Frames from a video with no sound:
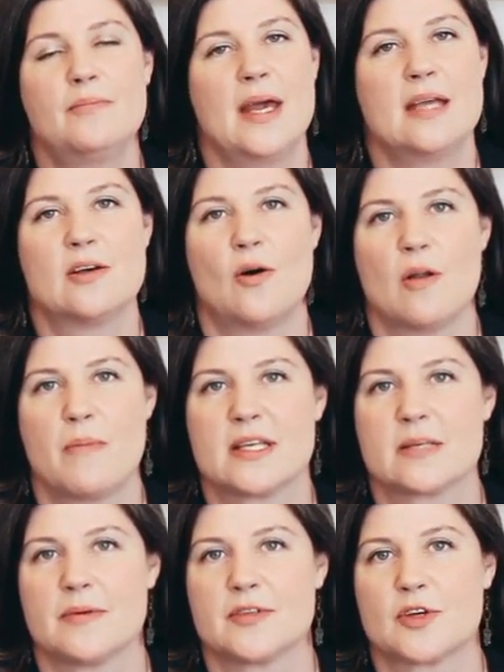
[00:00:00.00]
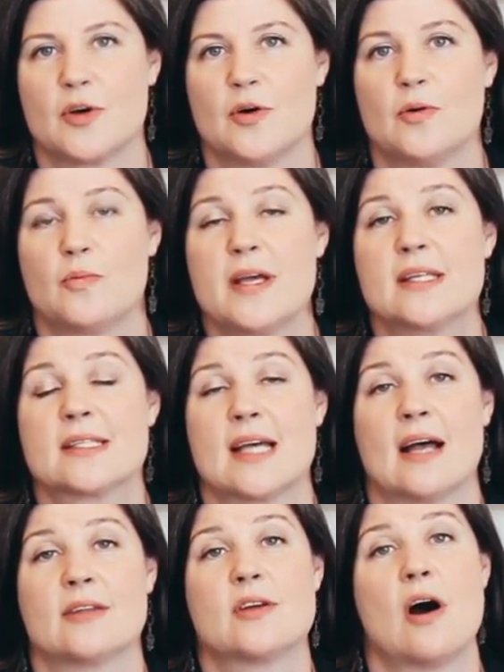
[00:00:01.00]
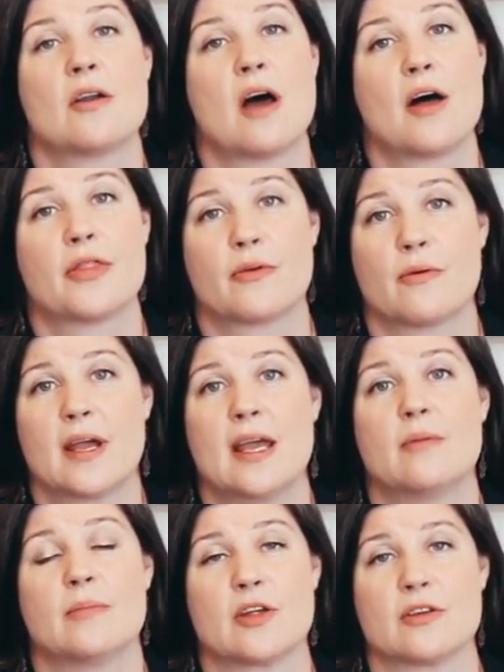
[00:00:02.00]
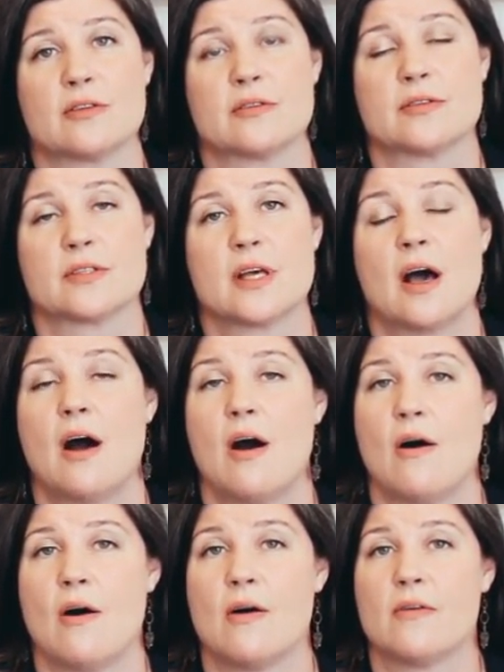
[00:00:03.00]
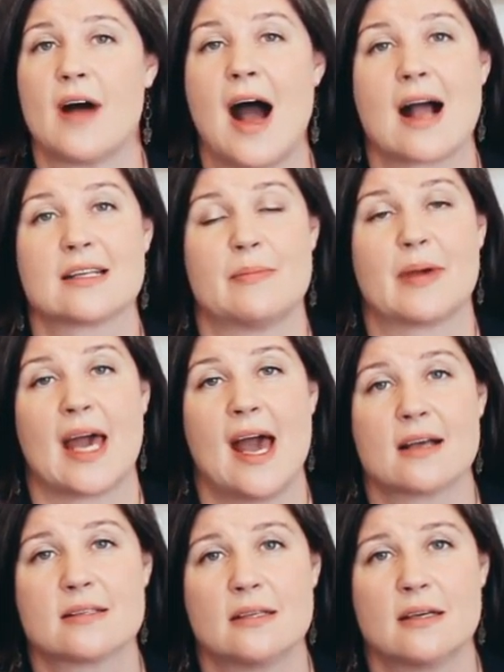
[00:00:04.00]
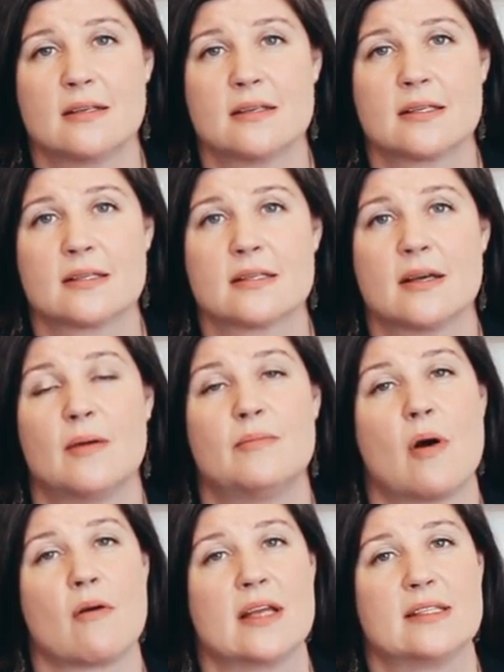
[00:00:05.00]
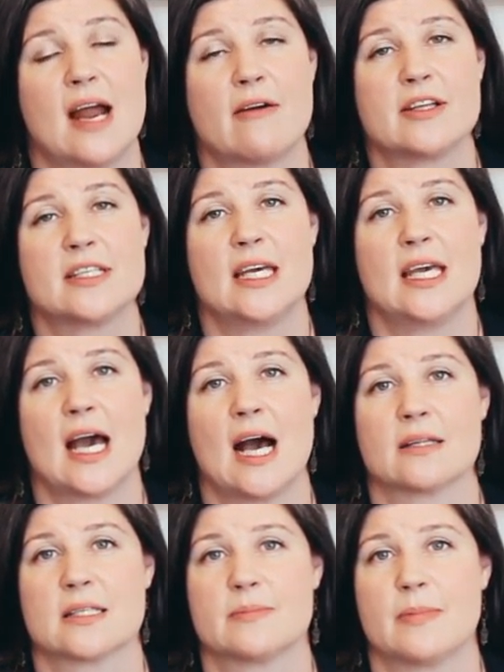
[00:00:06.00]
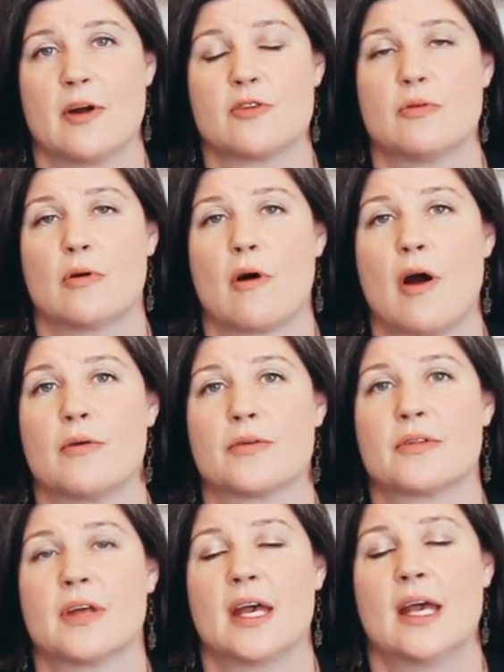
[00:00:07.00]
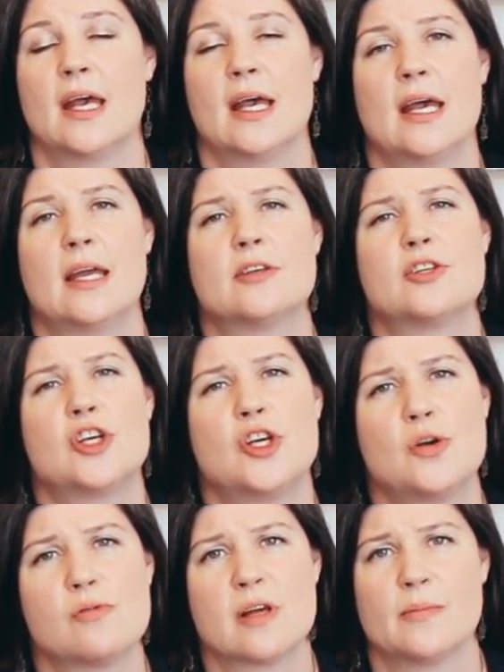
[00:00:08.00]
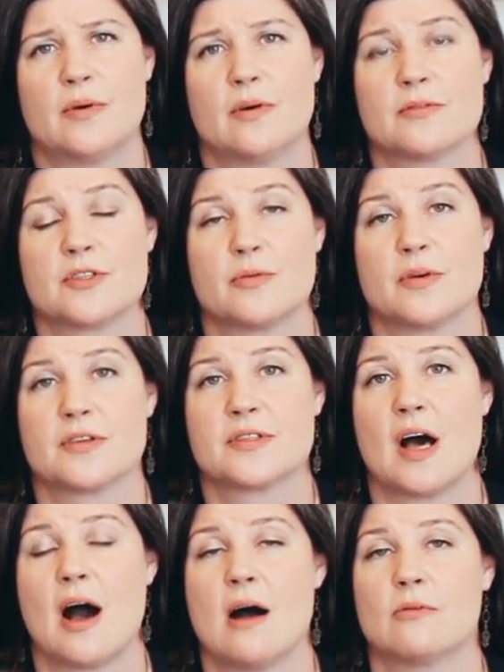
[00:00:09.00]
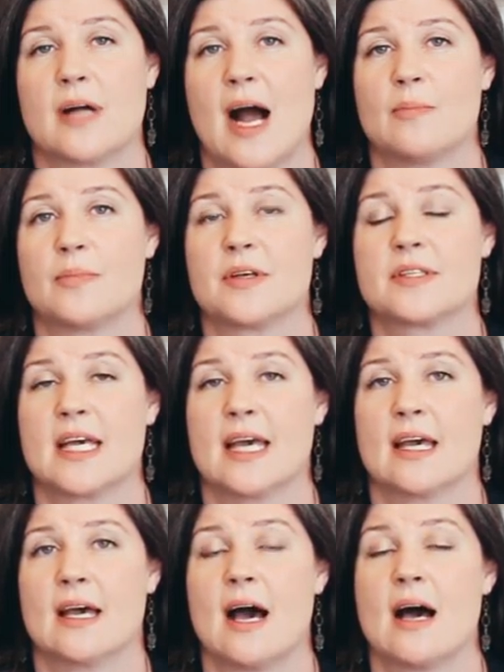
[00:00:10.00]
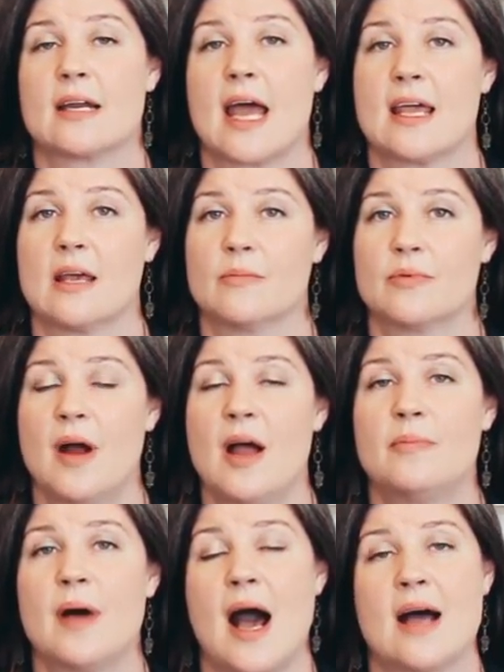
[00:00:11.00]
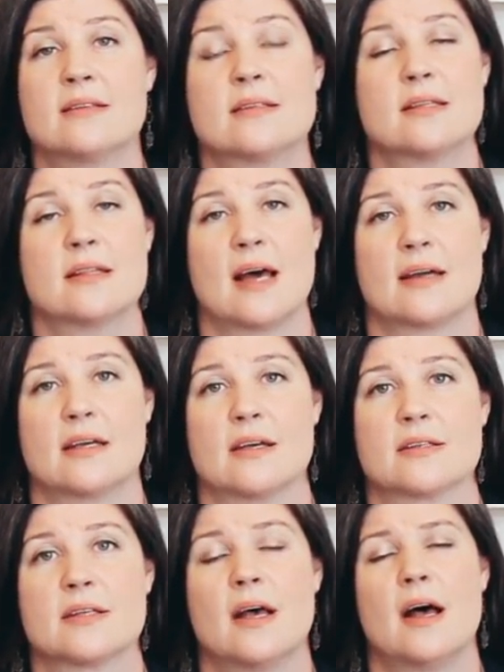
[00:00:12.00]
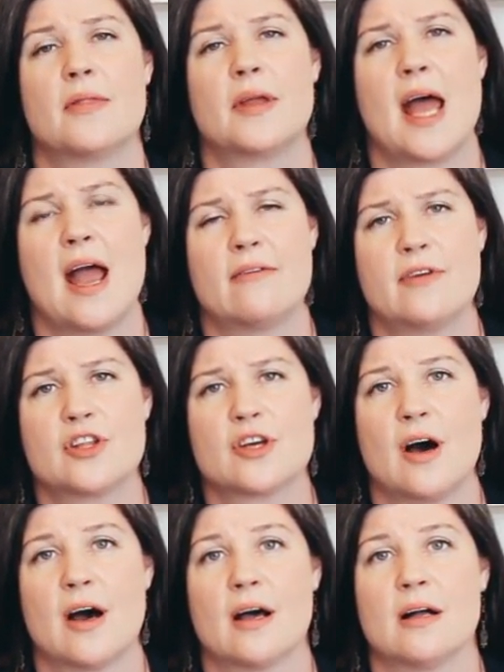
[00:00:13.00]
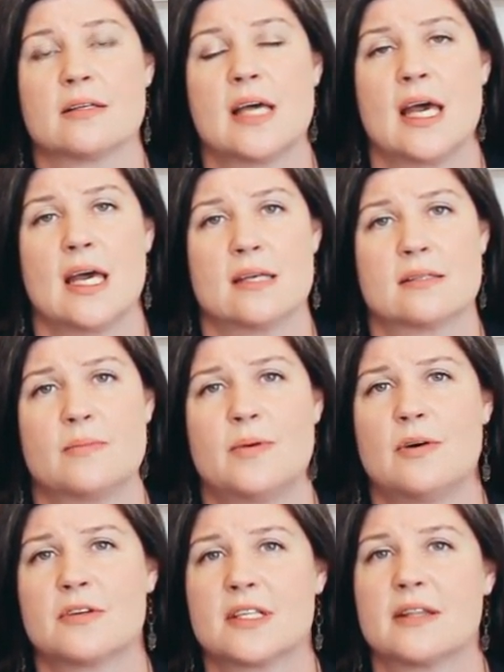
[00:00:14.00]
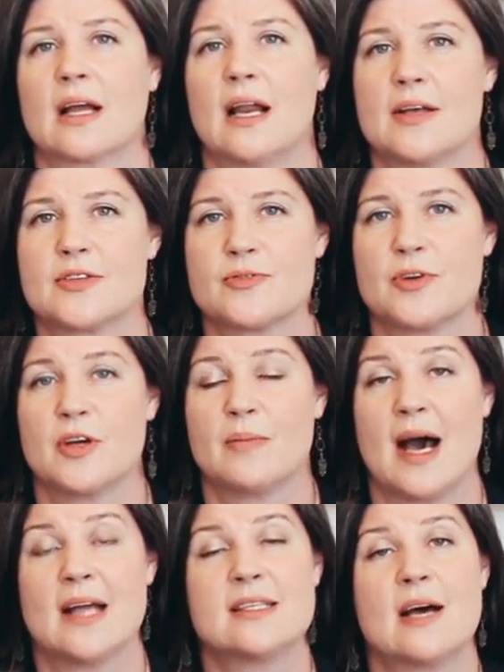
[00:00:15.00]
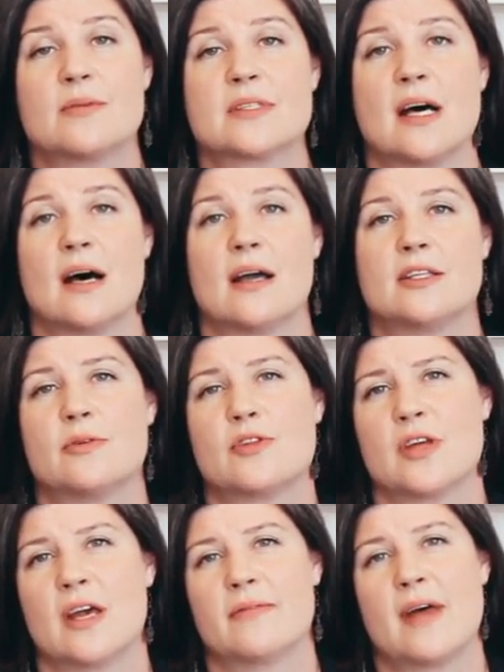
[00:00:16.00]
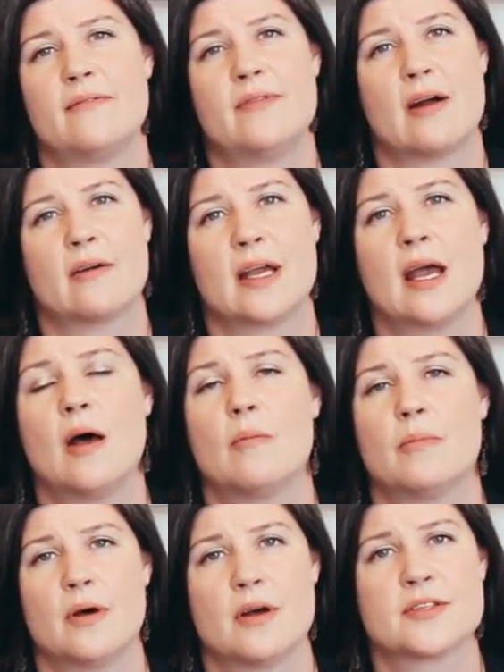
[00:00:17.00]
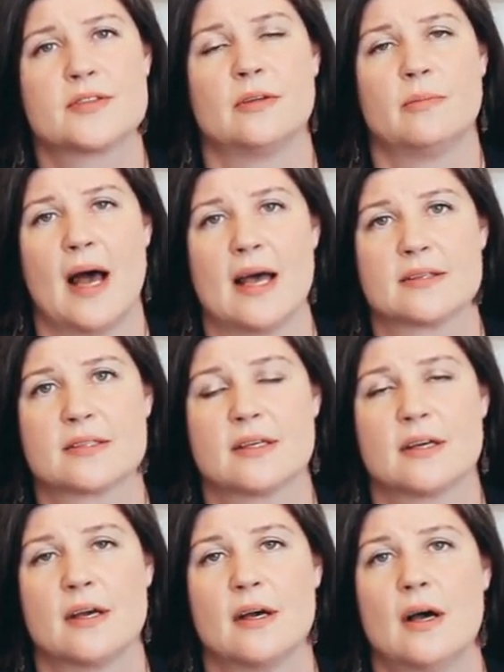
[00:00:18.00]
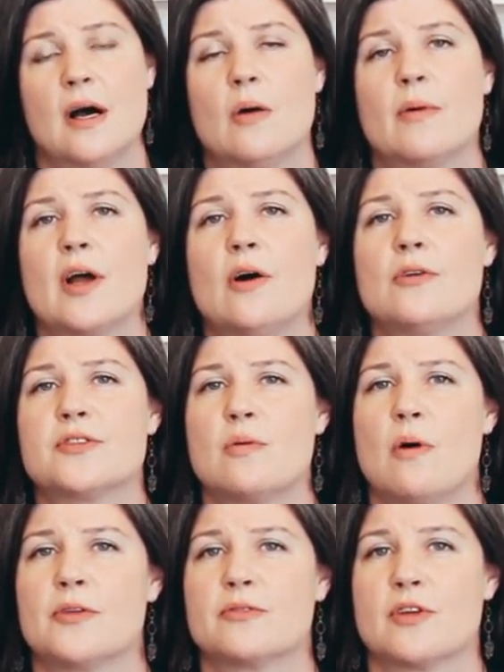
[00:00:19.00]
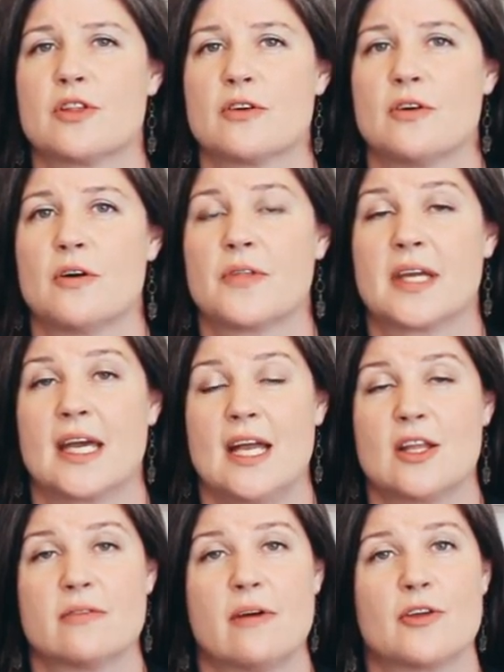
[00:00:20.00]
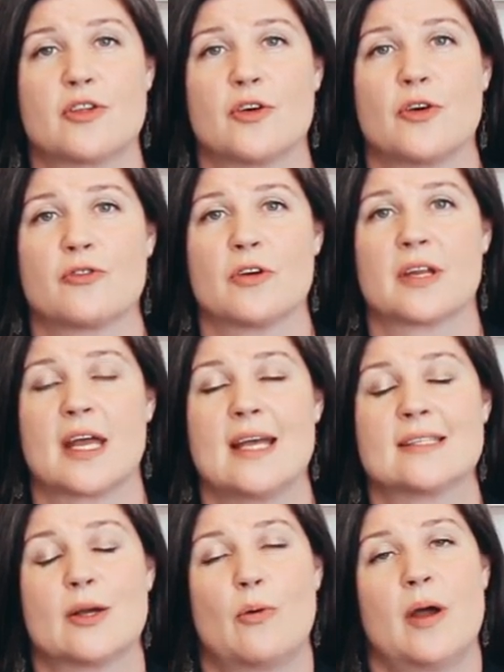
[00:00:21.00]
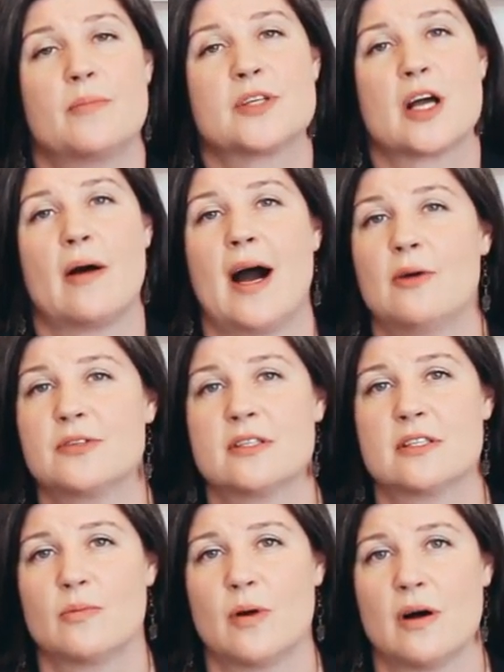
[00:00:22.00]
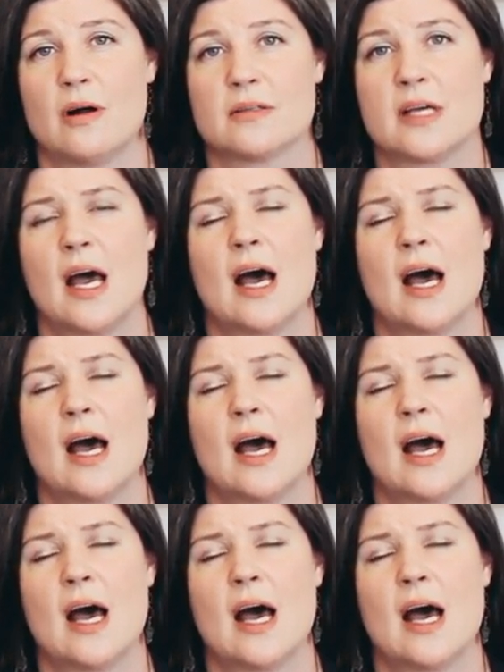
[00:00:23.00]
Mead Hall Episcopal School, we stand on our three missions of academic excellence, moral integrity, and spiritual growth. It is hugely important to us on campus here at Aiken Prep and at St Thaddeus that every child is supported in the classroom and outside to achieve their very personal best. We also want to ensure that each of our children is equipped to go out into the world